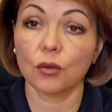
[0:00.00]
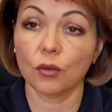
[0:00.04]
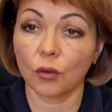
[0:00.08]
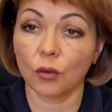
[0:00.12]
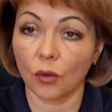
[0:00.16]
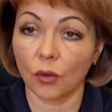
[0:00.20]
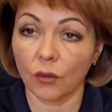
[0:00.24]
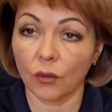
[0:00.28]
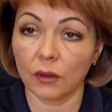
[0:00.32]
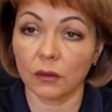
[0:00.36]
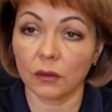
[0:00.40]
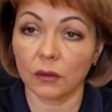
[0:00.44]

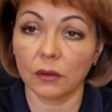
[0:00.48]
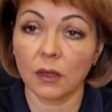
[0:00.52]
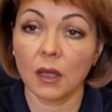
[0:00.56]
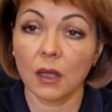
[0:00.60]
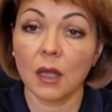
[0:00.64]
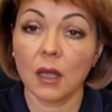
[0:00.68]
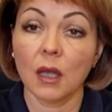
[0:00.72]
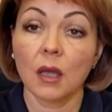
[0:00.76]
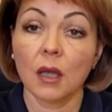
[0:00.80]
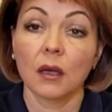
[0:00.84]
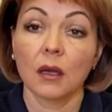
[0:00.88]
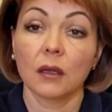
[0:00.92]

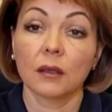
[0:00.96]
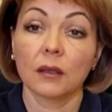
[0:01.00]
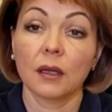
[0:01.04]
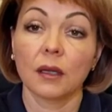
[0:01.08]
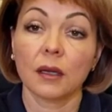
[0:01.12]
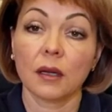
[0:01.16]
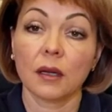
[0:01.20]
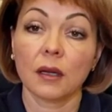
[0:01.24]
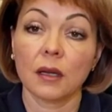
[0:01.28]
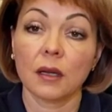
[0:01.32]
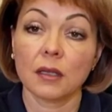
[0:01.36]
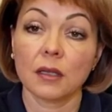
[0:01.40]
Logistics
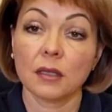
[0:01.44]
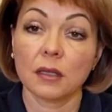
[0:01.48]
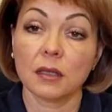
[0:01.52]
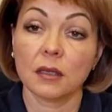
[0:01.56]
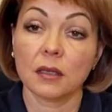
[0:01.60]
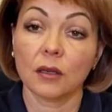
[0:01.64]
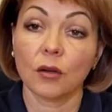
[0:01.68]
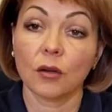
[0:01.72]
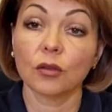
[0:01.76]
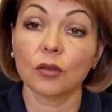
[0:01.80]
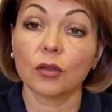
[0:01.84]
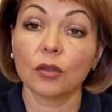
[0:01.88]
plans of the
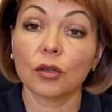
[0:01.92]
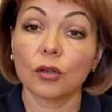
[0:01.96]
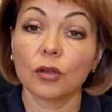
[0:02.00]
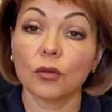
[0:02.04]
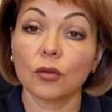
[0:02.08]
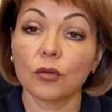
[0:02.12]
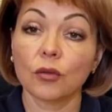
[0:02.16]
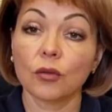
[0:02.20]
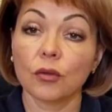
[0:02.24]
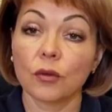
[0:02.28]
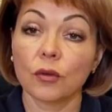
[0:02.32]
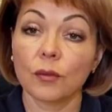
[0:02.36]
enemy
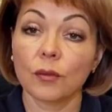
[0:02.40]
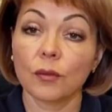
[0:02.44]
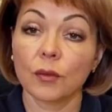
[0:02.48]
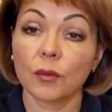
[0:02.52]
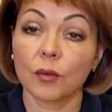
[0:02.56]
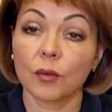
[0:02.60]
were